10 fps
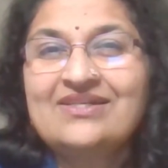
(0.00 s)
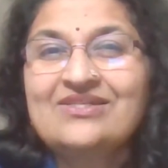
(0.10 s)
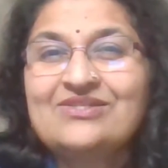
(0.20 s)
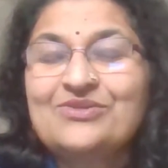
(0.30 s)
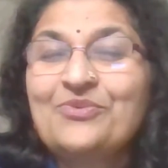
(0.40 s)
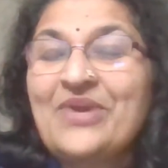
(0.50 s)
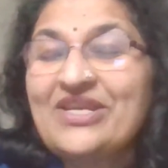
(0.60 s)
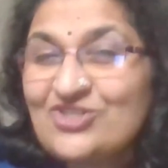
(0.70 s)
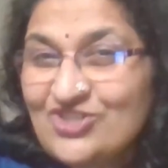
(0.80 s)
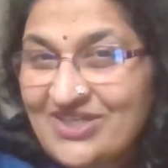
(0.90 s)
So
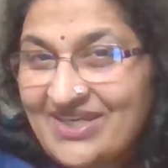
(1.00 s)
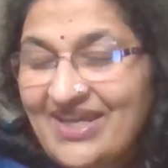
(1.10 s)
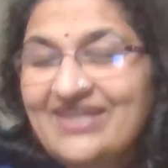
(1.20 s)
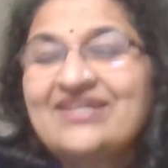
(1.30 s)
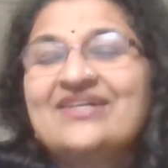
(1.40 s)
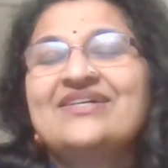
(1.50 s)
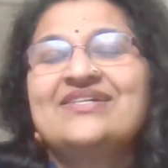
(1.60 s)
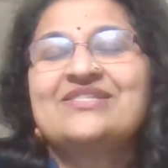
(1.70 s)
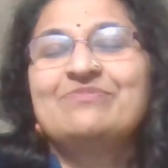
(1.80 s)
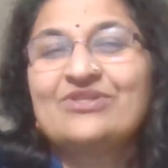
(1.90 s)
when she and her
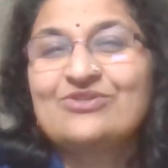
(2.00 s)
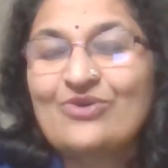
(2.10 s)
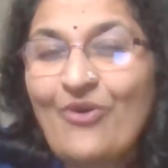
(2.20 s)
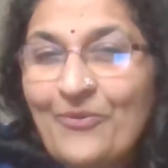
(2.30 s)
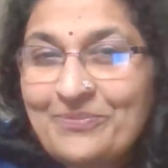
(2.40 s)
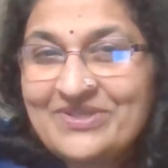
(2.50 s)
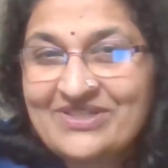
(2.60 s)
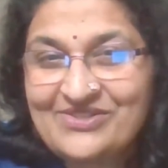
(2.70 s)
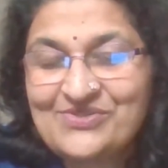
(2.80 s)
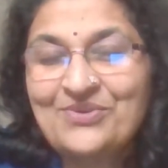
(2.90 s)
husband
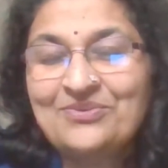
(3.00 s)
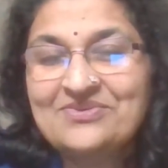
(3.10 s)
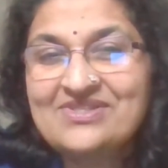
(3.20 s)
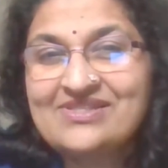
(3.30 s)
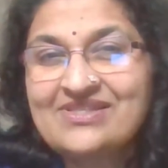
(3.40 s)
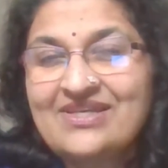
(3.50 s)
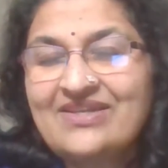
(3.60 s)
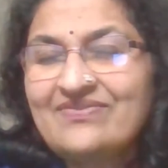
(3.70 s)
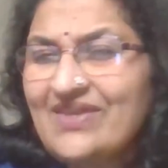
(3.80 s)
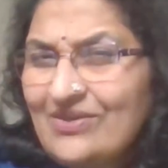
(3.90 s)
opened schools,
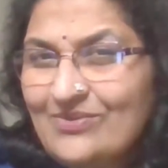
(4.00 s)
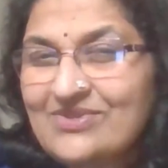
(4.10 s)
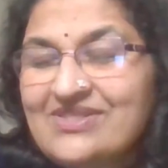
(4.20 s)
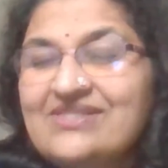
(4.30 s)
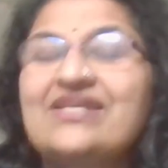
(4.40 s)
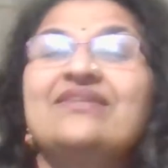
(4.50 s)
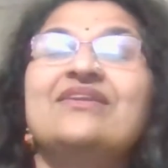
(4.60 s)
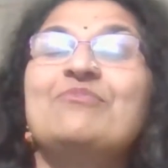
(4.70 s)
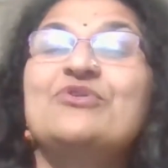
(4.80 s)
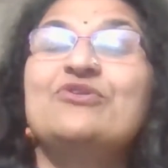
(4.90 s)
they noticed that the
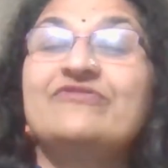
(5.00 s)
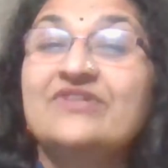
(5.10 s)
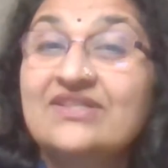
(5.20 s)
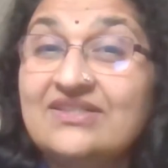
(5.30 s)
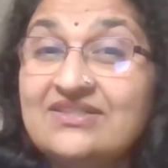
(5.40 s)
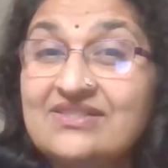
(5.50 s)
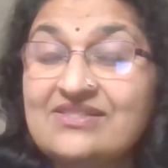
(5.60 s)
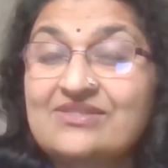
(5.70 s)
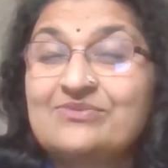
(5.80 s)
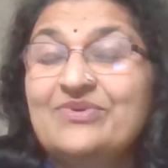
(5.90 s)
number of
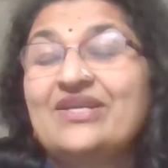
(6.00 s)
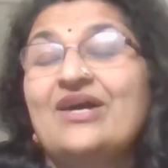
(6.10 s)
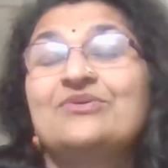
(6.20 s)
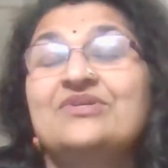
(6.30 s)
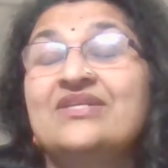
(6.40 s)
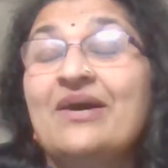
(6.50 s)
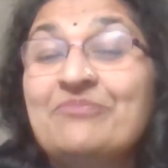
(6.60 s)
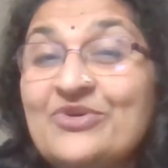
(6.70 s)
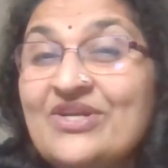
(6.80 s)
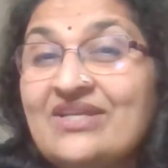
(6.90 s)
girls were
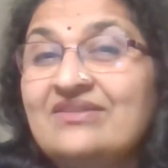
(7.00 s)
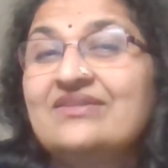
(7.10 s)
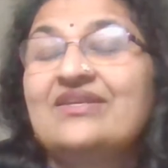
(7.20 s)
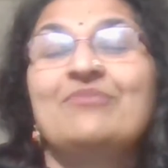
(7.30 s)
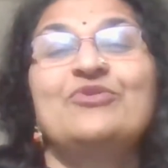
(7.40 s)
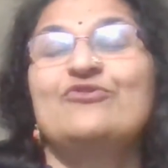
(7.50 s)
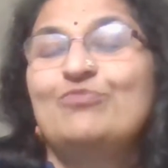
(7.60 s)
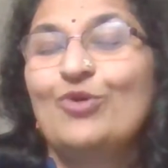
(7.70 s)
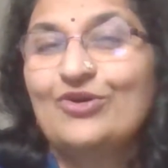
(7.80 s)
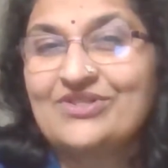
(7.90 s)
outnumbering the number of
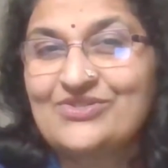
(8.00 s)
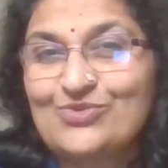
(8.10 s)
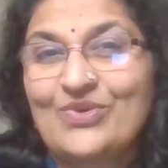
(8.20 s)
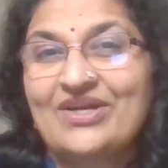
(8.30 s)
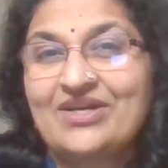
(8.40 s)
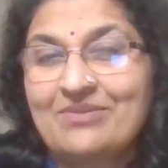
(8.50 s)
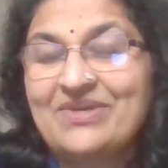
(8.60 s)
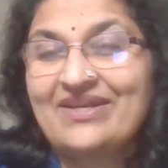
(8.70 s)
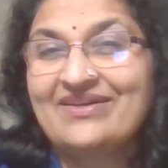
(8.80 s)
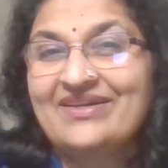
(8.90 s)
boys who were coming.